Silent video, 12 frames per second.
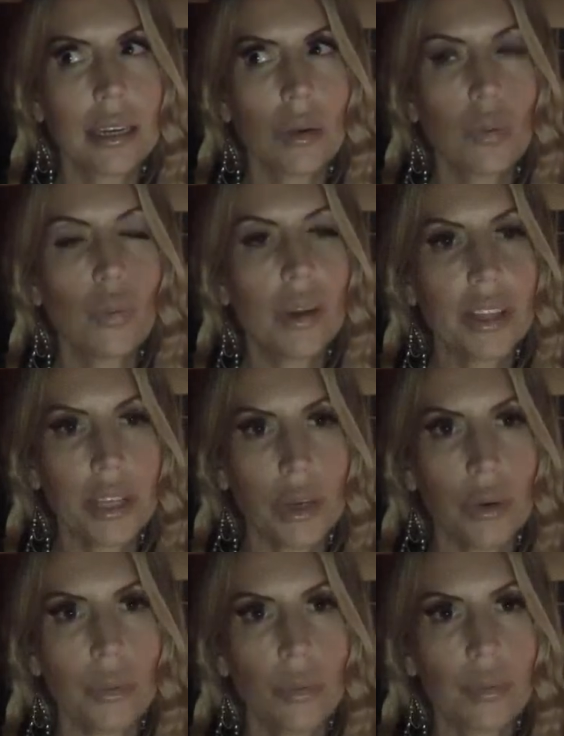with
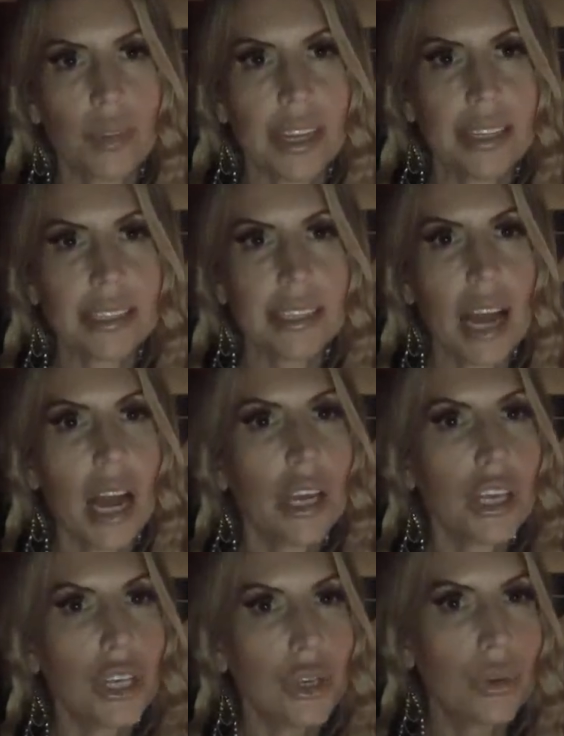you, it's not
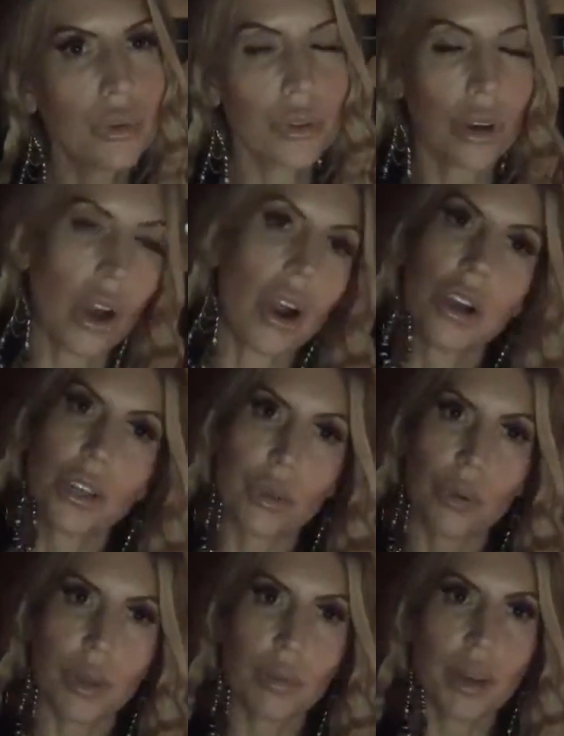you they're
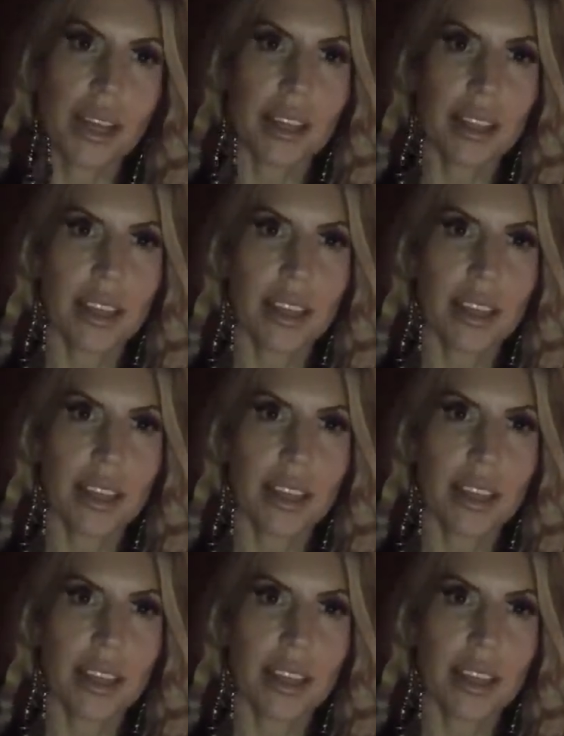arguing with.